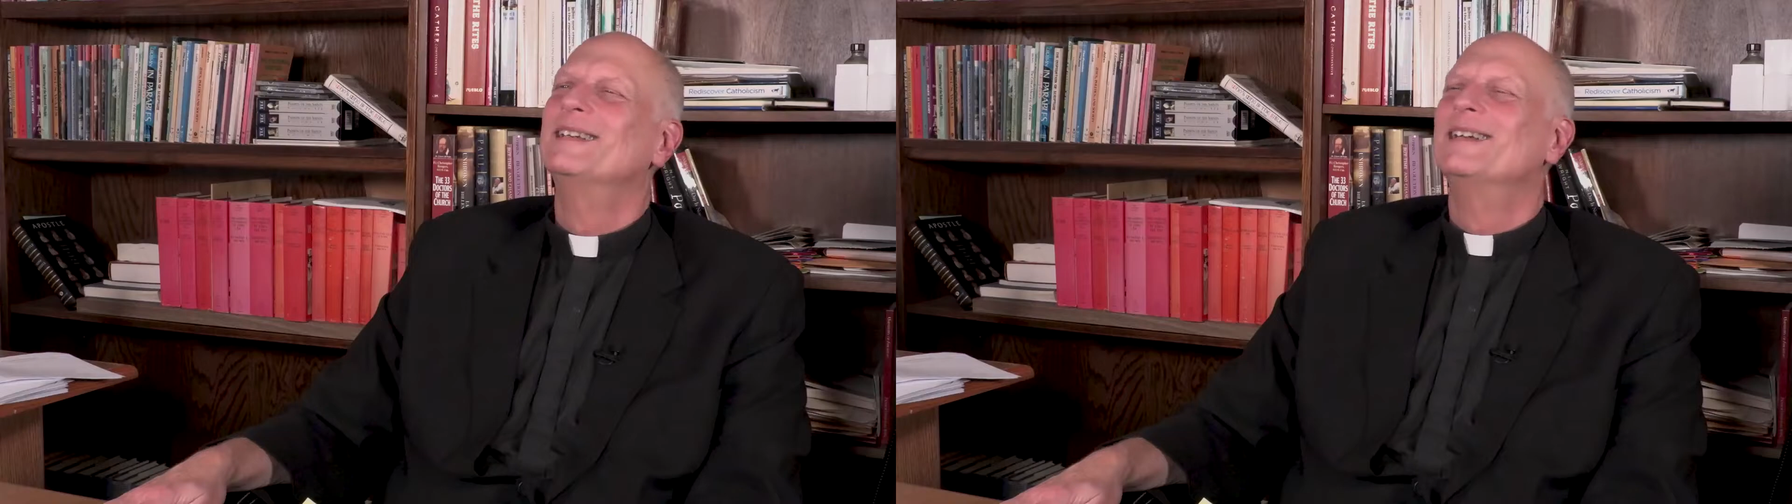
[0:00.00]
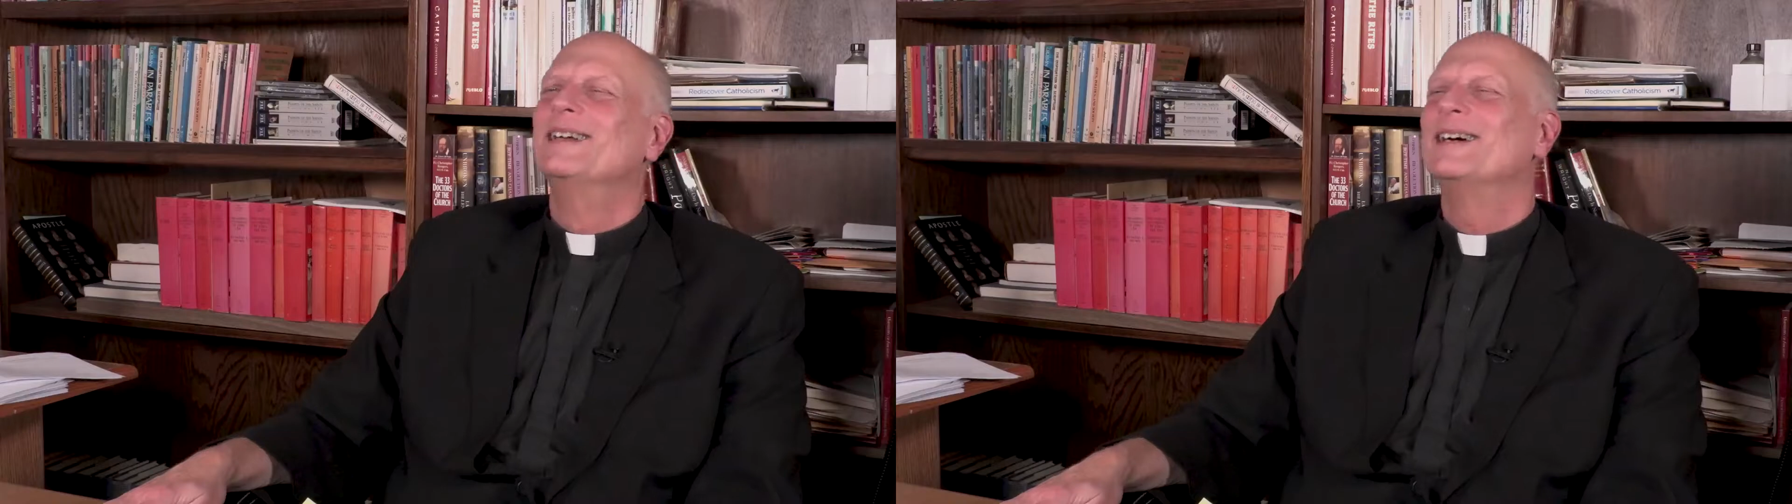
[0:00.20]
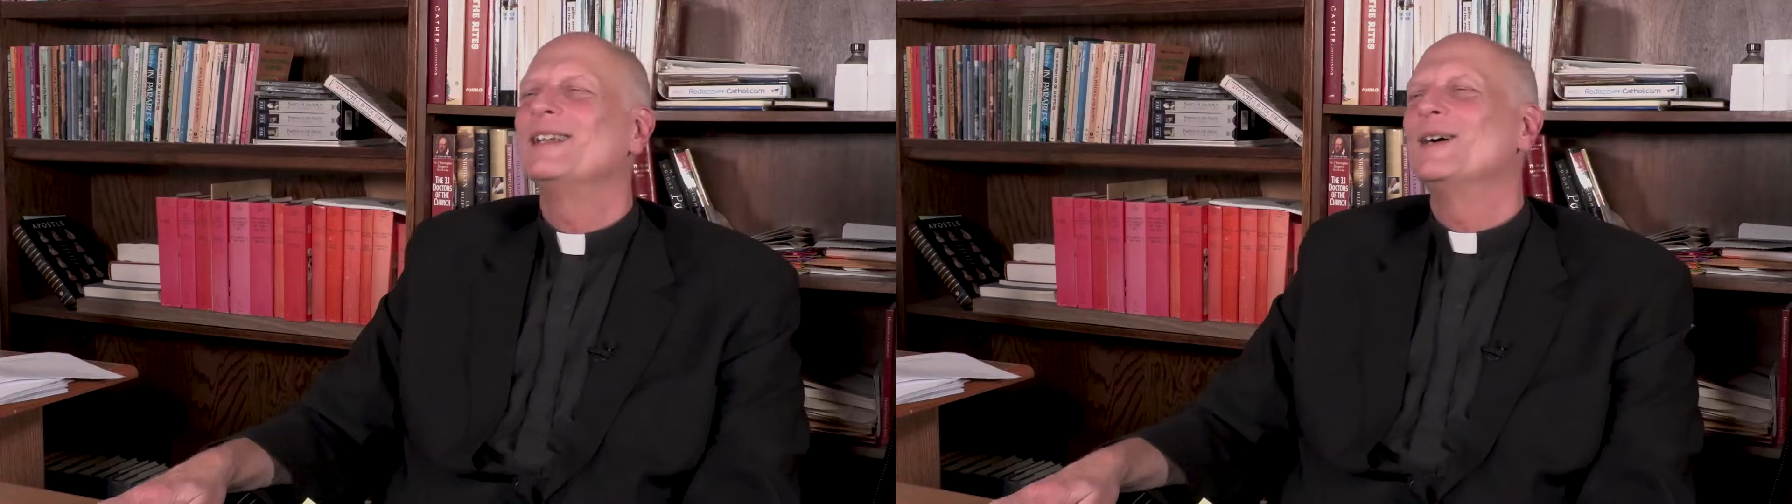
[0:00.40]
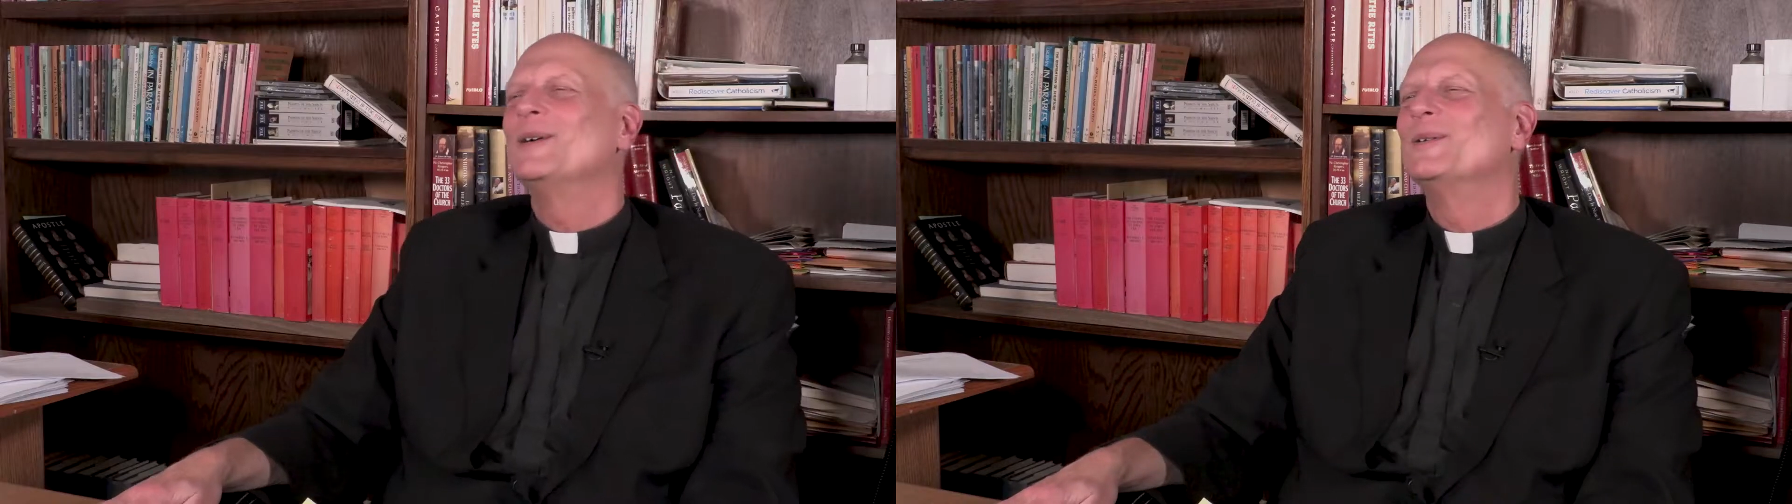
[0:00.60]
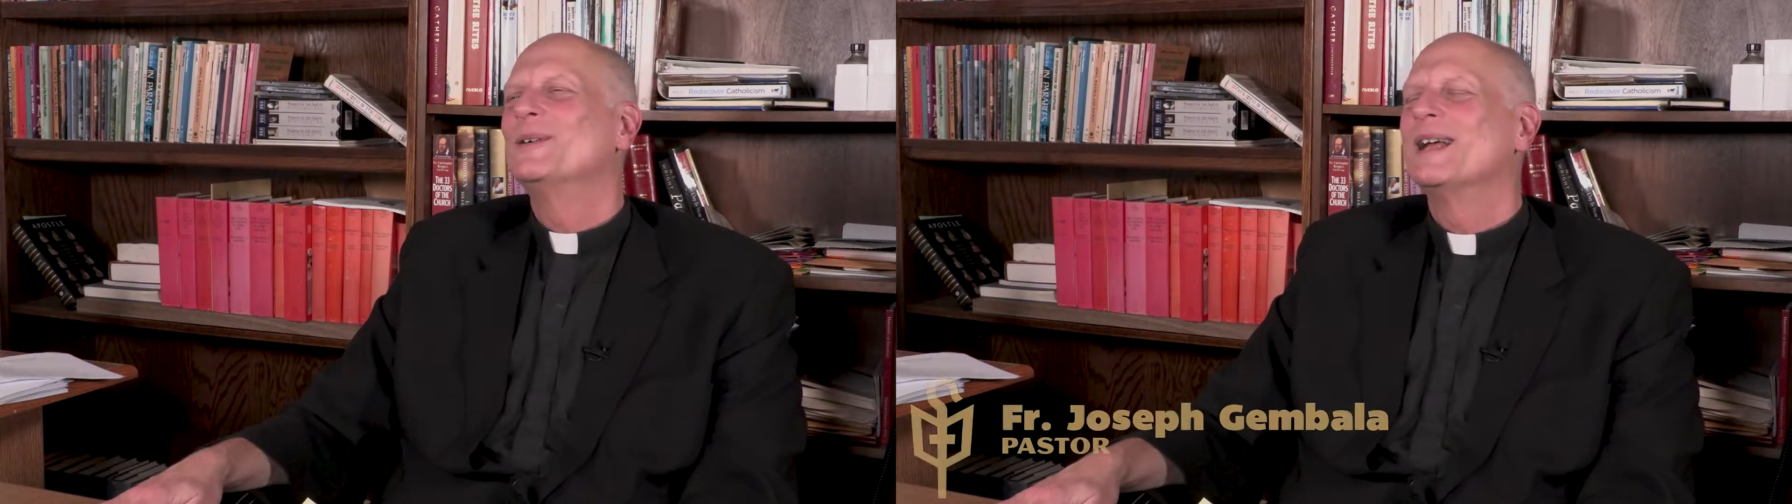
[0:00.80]

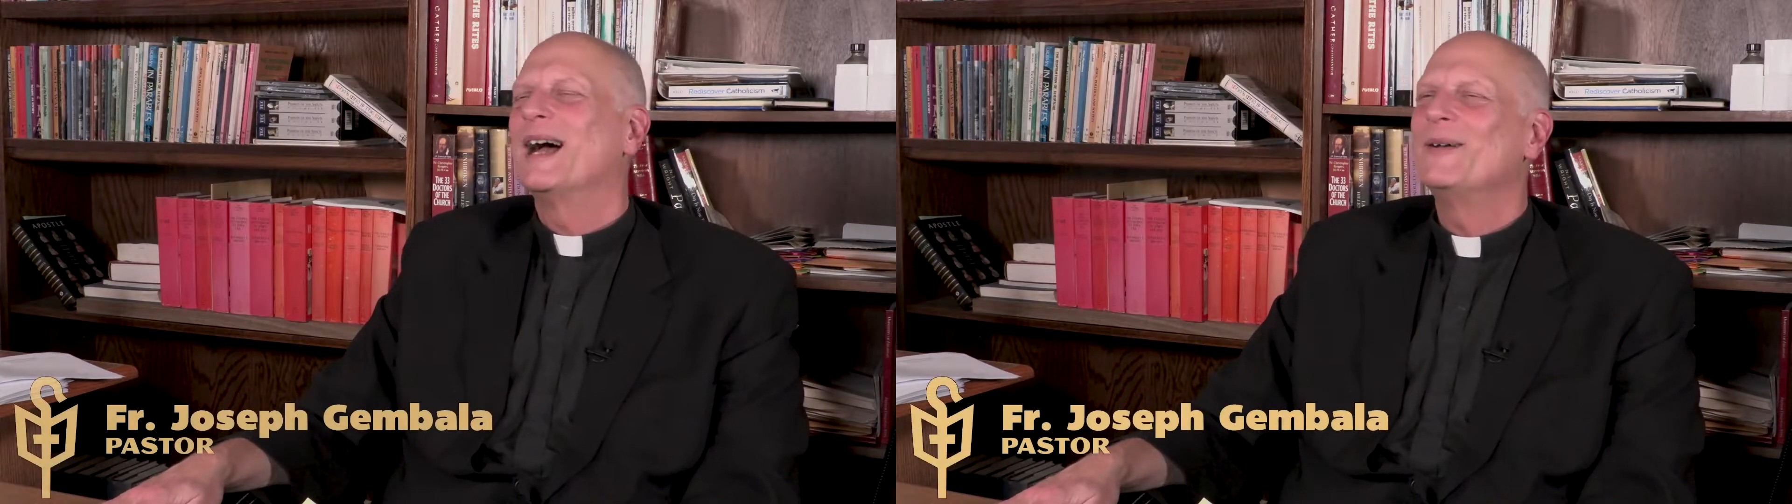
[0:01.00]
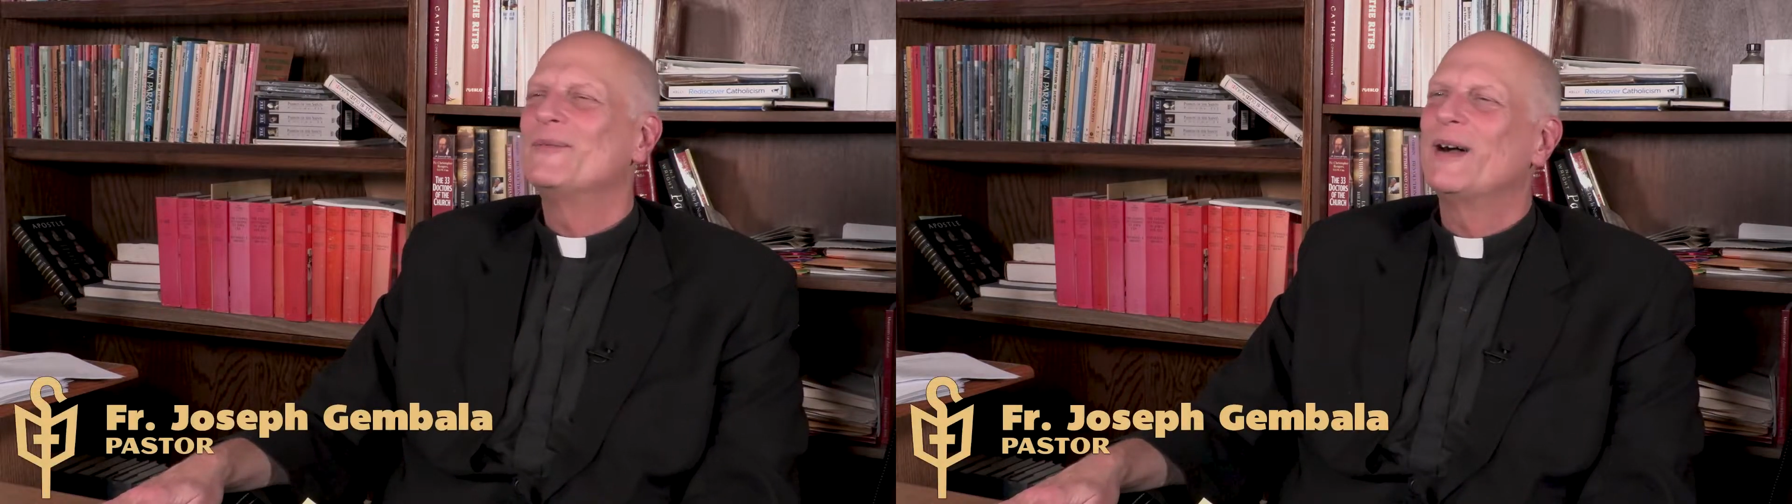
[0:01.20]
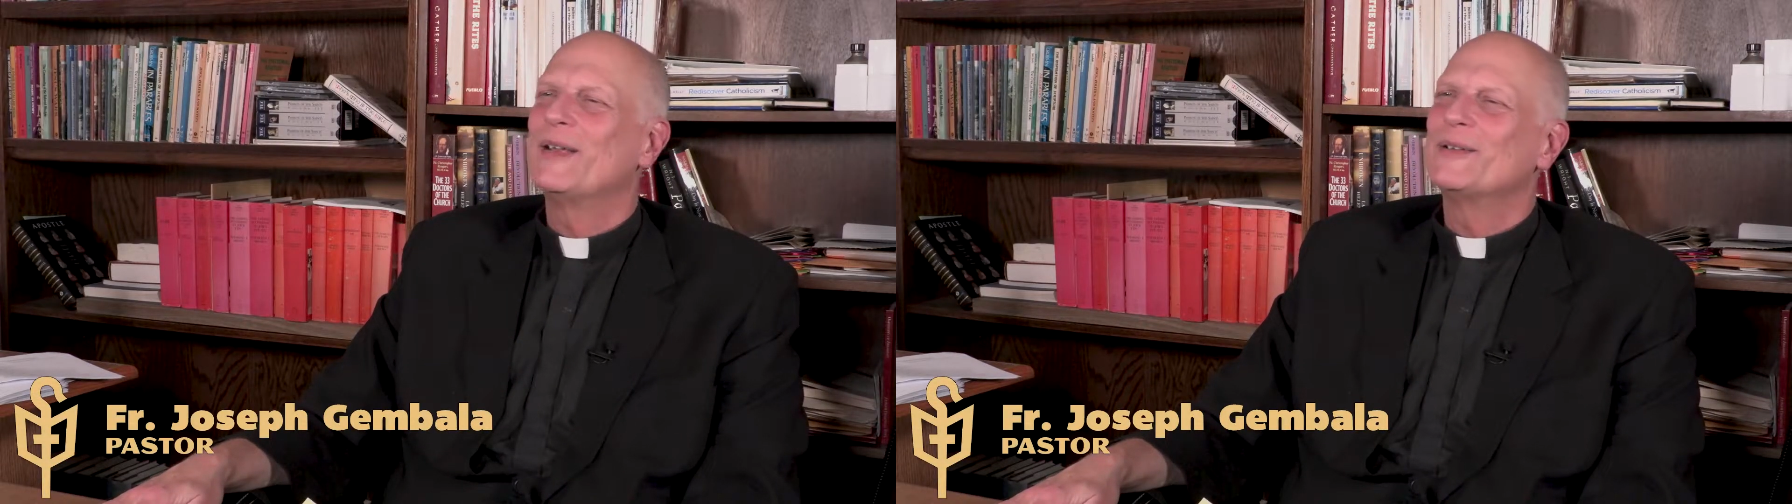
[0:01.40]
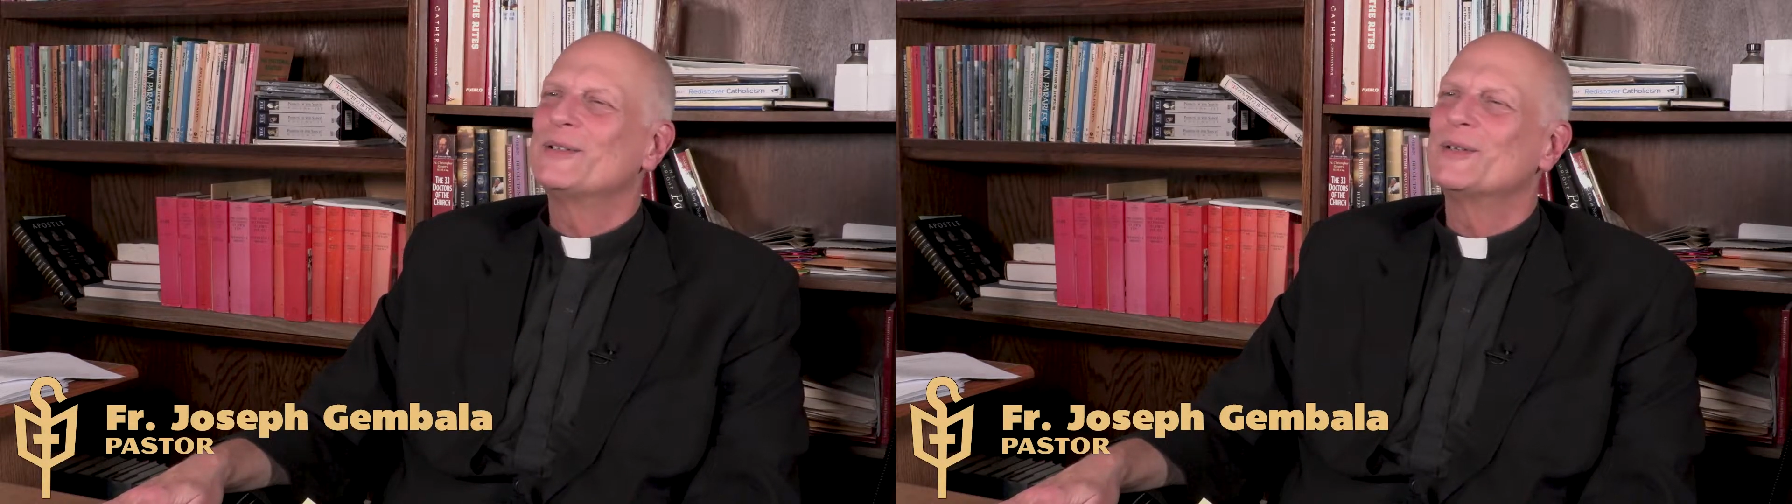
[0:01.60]
Hello, I'm Father